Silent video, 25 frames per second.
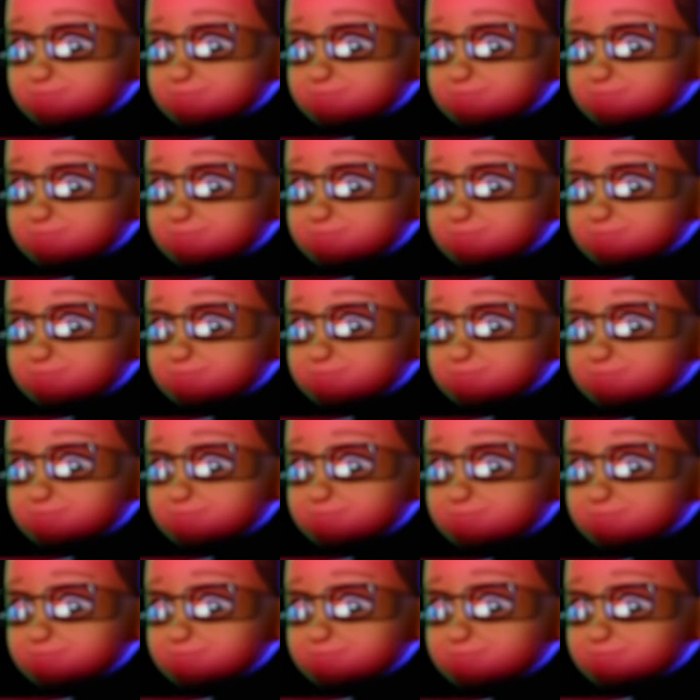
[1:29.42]

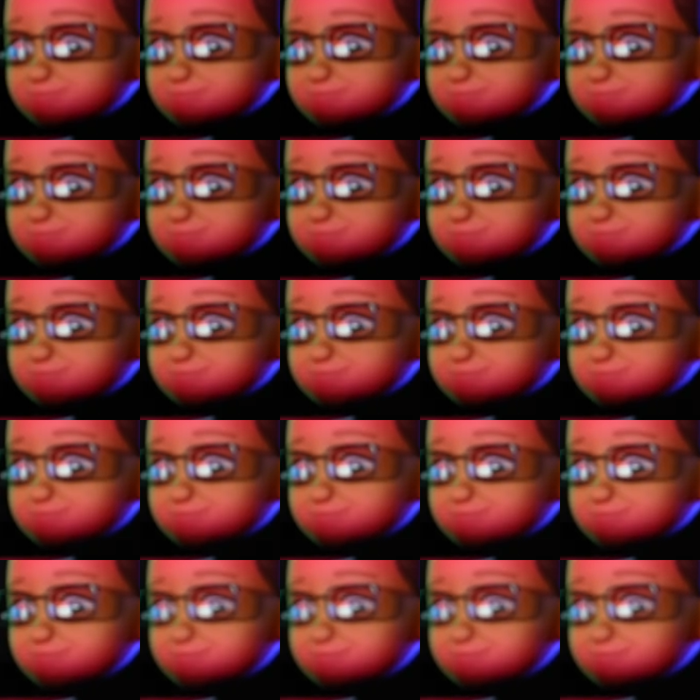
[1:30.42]

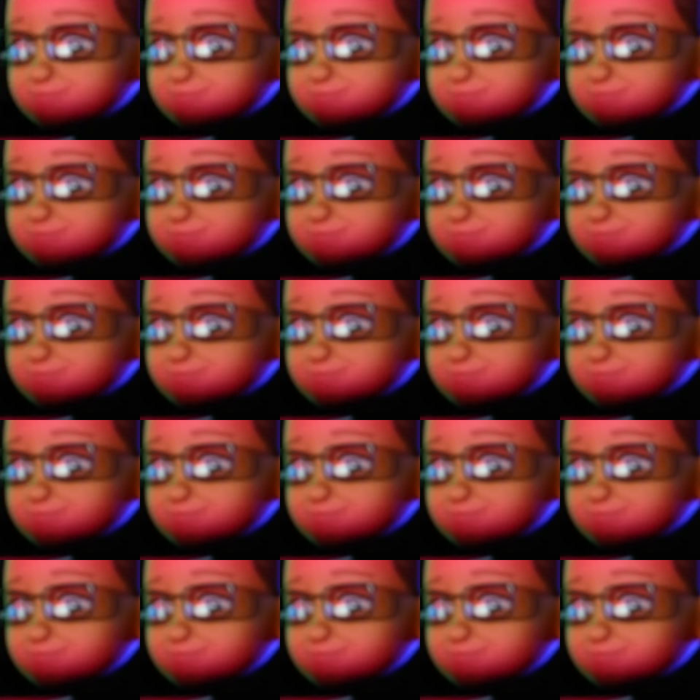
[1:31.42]
(not speaking)